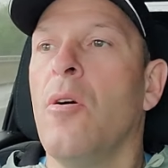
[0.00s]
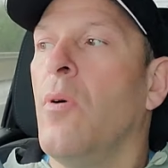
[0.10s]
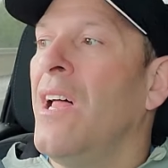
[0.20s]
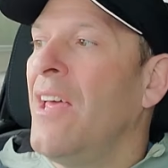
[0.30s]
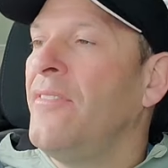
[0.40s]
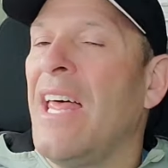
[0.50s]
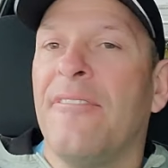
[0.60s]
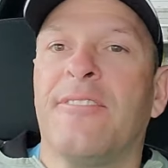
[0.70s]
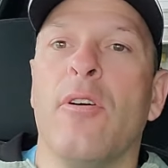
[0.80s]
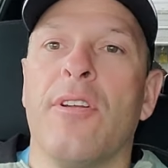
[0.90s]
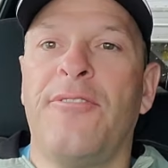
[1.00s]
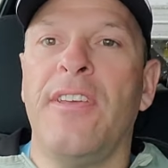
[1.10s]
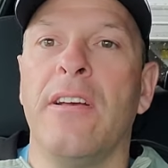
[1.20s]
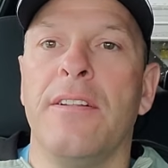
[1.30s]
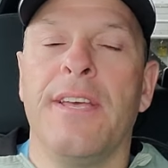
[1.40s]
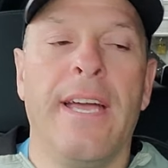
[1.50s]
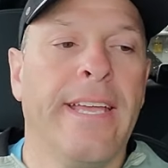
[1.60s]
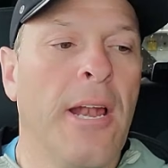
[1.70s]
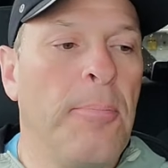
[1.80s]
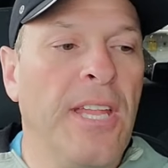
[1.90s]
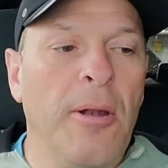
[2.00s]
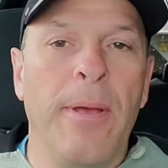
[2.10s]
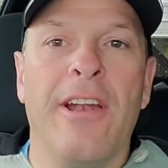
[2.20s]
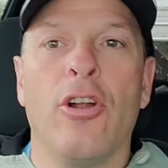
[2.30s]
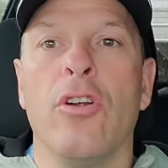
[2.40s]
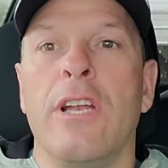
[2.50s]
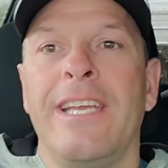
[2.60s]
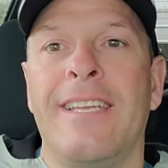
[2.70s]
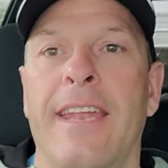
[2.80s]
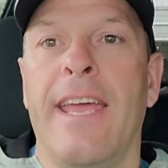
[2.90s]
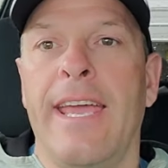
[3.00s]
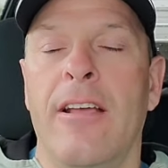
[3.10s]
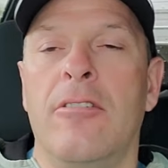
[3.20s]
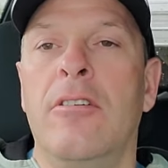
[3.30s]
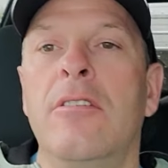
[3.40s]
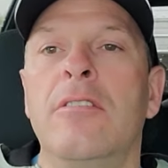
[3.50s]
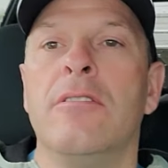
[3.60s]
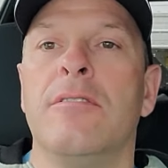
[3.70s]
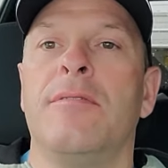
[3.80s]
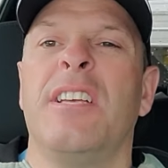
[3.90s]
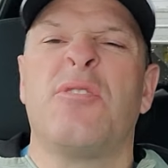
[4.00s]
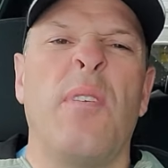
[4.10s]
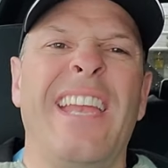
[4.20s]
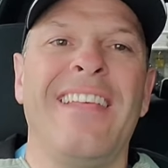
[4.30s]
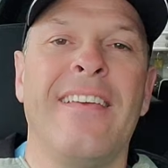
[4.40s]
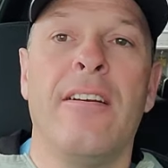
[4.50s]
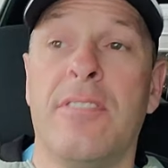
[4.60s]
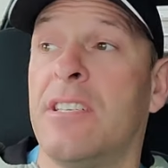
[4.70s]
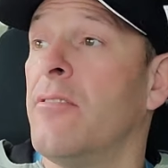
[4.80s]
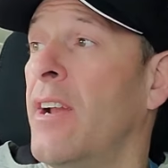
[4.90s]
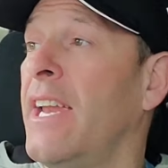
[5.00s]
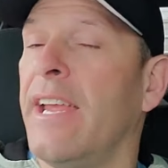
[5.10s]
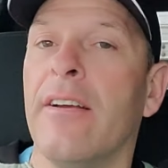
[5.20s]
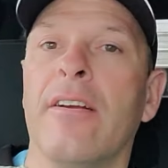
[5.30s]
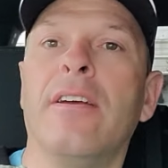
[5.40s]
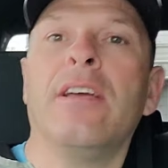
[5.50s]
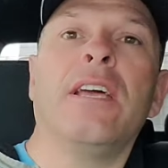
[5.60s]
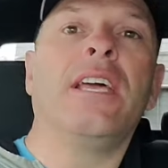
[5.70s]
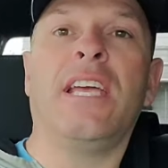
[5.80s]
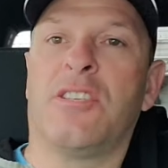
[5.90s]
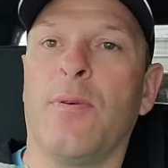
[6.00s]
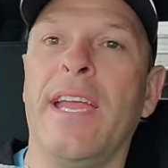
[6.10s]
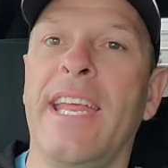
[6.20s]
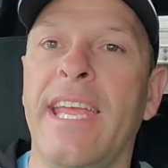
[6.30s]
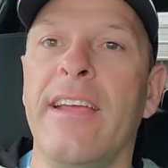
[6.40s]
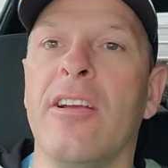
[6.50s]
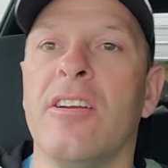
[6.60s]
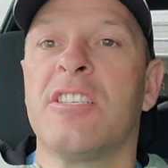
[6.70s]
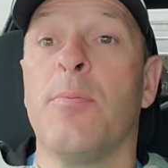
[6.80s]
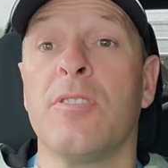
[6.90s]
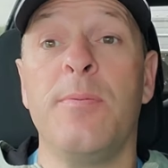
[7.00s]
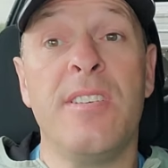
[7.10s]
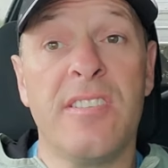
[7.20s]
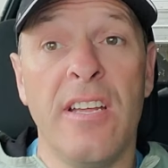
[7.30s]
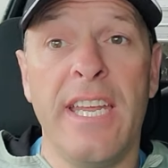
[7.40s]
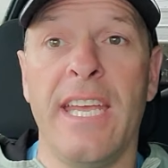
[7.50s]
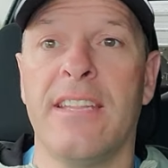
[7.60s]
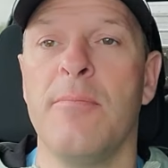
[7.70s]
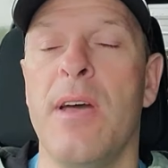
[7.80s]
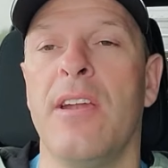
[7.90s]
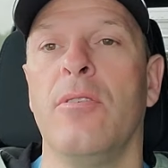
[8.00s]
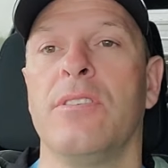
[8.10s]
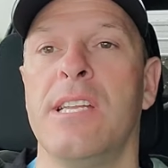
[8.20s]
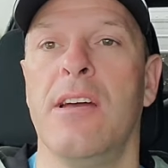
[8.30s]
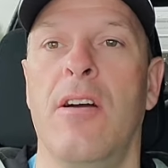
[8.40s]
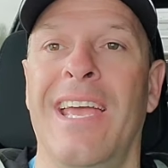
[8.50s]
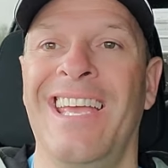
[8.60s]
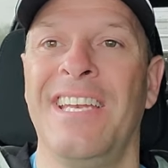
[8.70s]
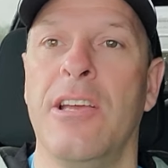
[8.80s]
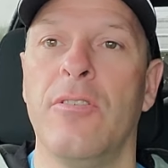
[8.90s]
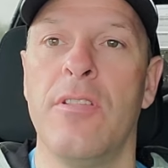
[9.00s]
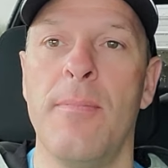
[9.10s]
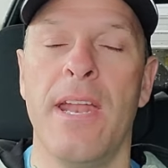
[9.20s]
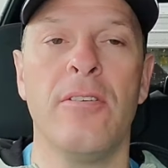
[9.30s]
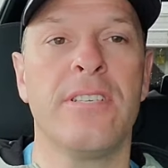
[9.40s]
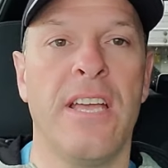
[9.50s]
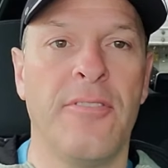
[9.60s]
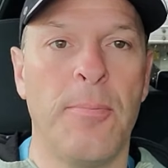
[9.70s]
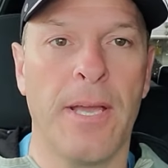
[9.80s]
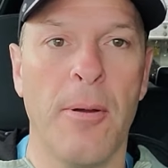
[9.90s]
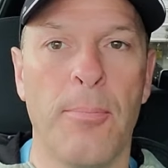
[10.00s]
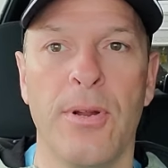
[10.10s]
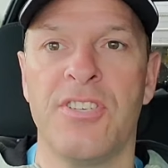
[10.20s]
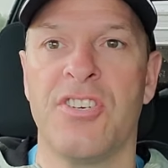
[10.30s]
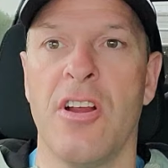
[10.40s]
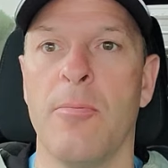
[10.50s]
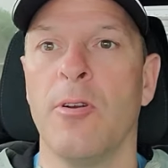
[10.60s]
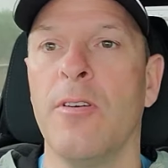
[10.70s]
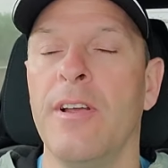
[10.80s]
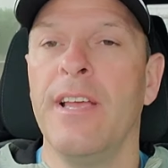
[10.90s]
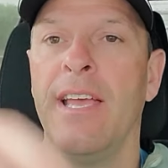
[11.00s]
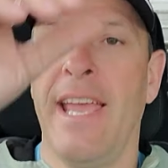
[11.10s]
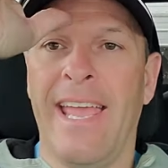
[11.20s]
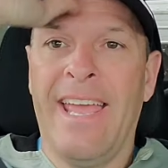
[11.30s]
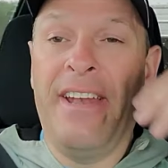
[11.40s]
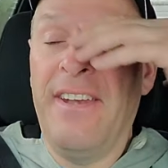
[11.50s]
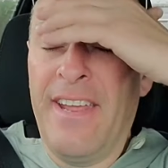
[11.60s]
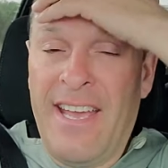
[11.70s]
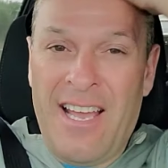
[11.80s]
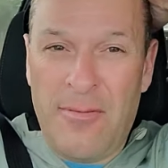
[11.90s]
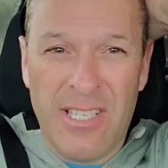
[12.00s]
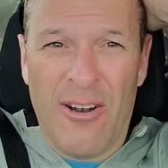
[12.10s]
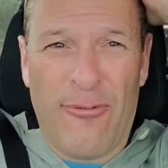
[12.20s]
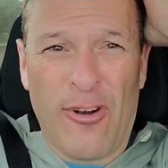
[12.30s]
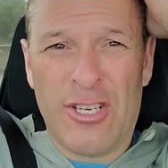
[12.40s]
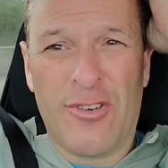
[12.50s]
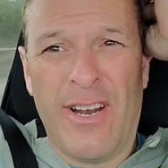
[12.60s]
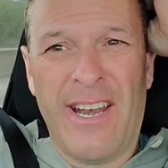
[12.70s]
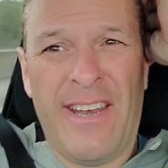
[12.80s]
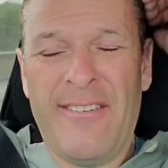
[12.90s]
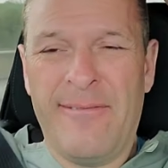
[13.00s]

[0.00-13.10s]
Well, I've left Northfield. I got up a little bit early today. It's raining there. It's still raining here. It's raining here. It's supposed to be sunny at the Meadows. Now, I had to go to the Meadows. I have to pick up Prince Charmer. And I was a little frustrated.